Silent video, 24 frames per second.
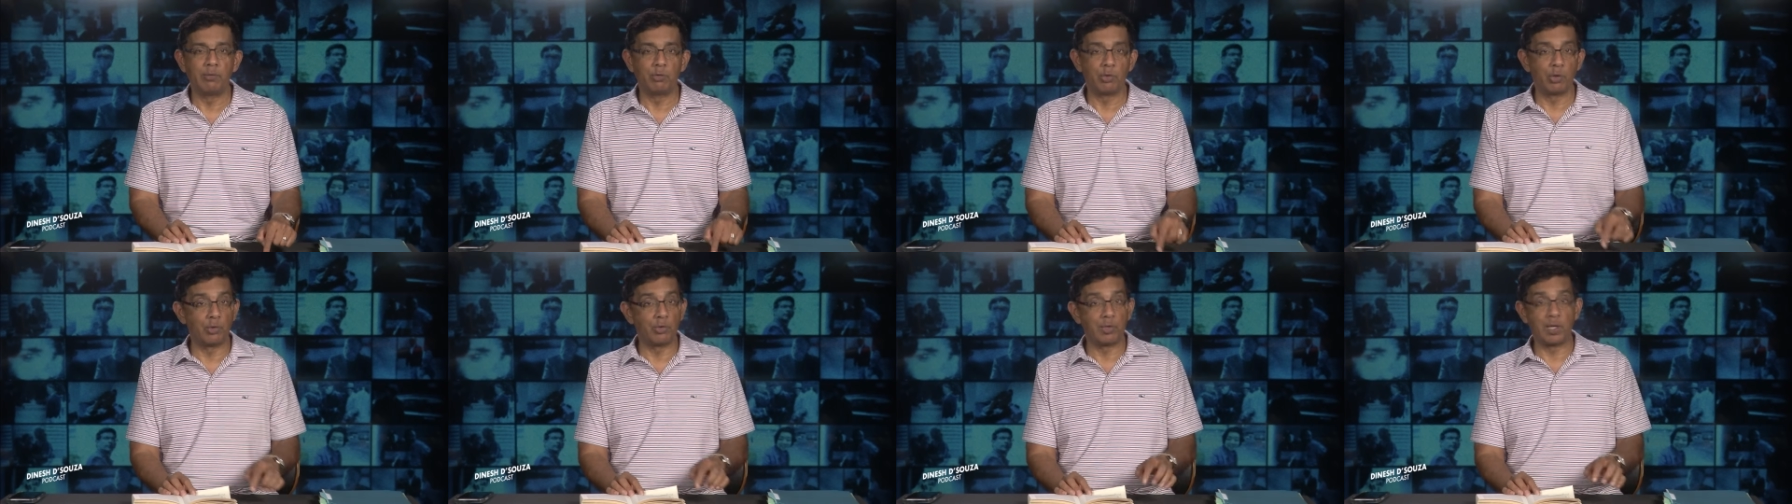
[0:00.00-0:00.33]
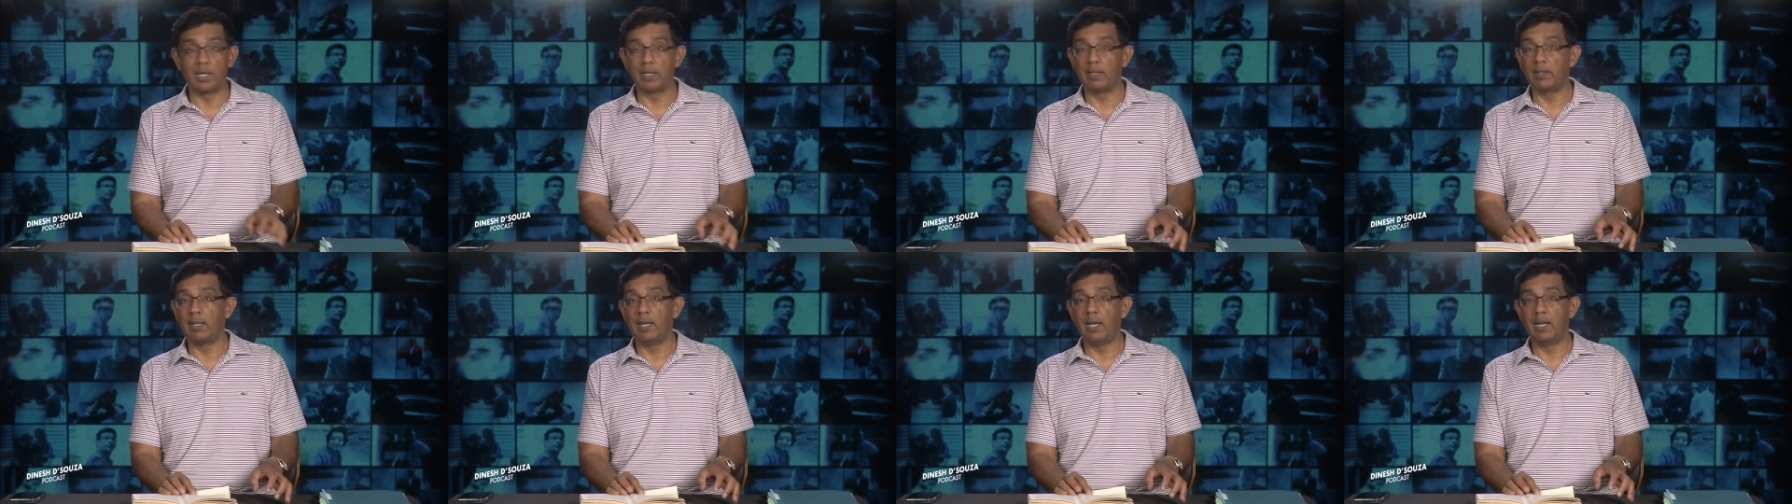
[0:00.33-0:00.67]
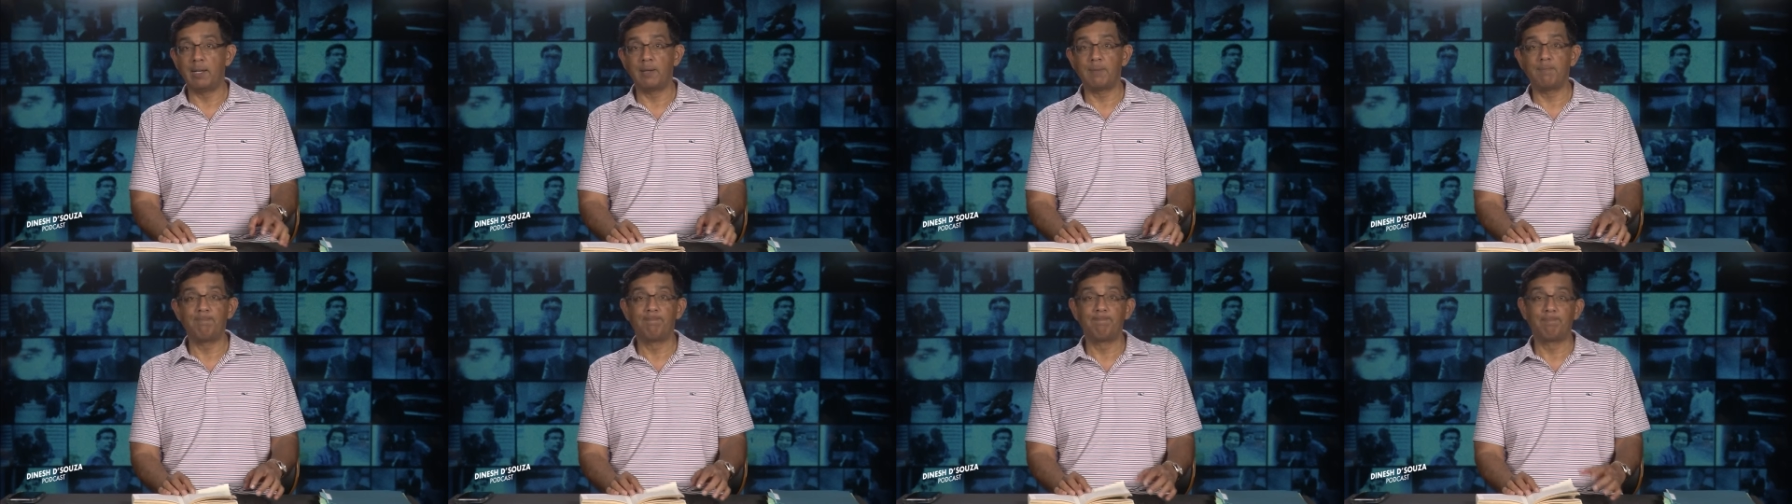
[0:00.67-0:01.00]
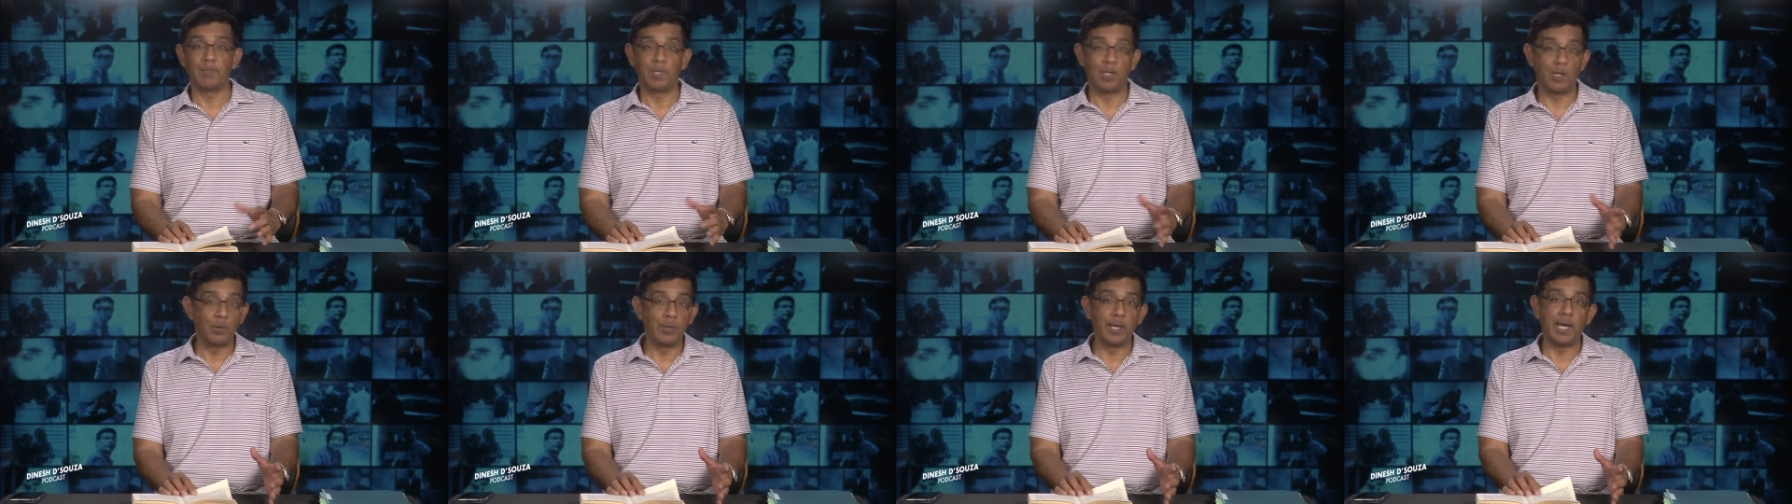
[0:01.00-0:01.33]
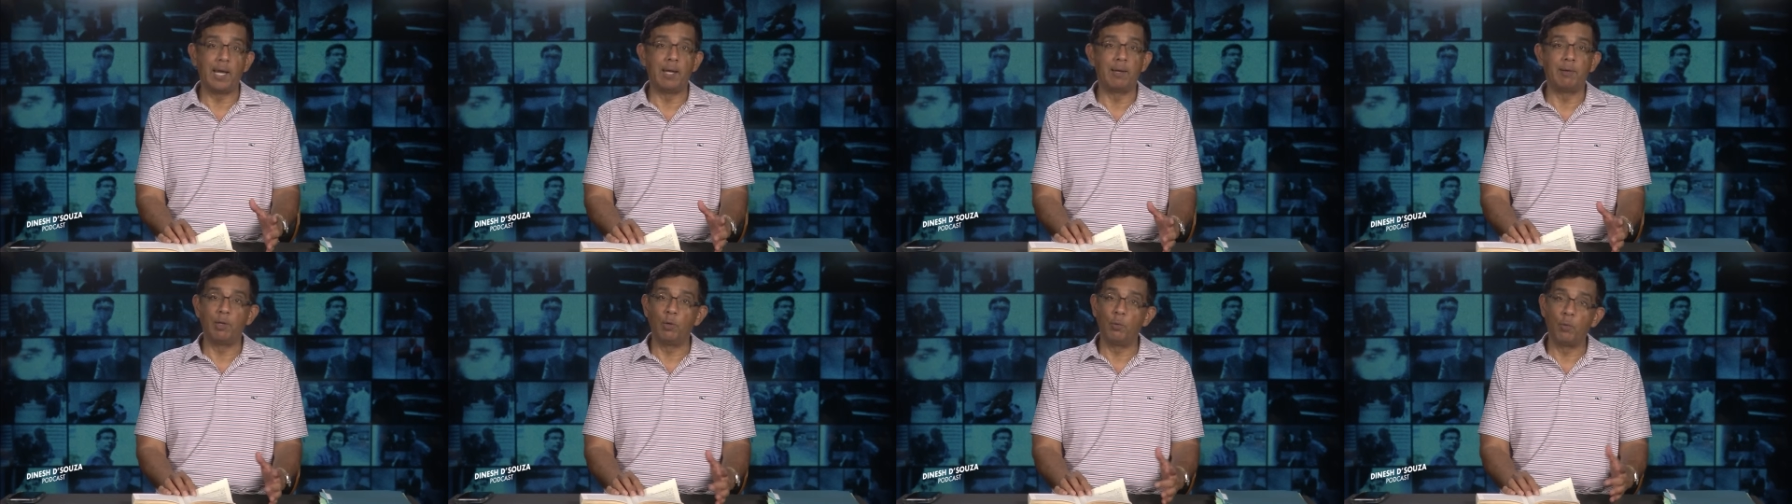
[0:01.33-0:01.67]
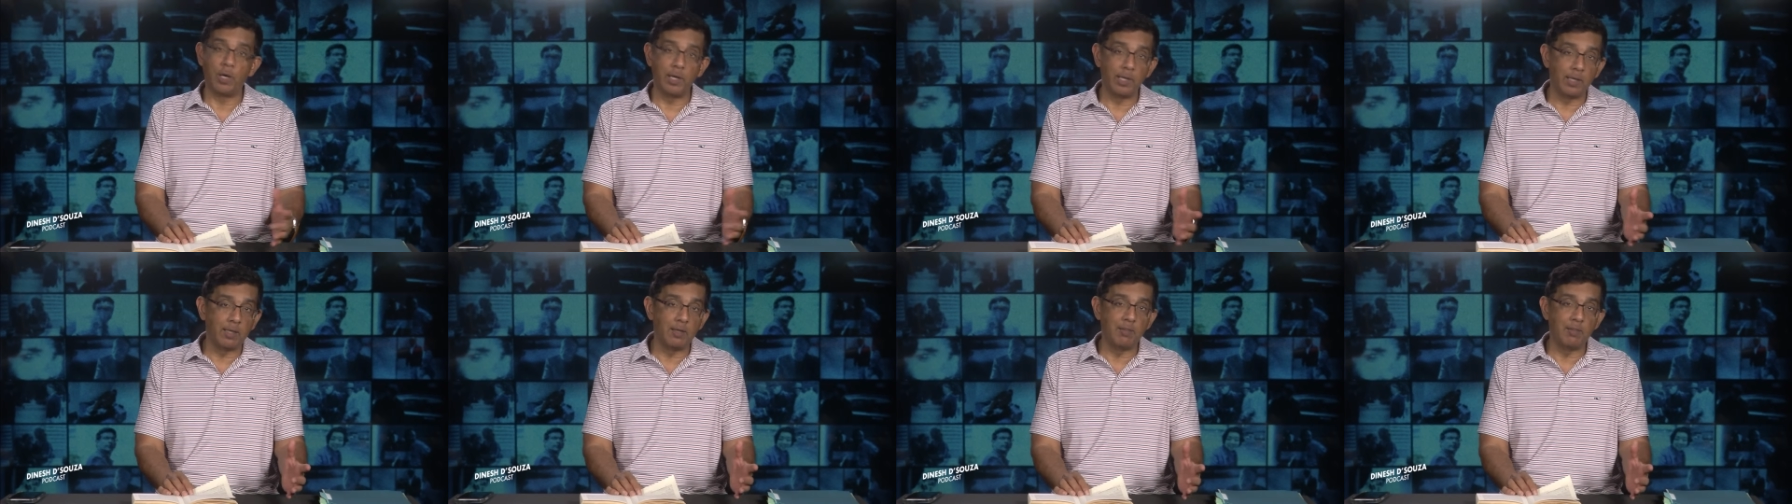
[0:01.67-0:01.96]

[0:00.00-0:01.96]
So it's kind of like, okay, you want to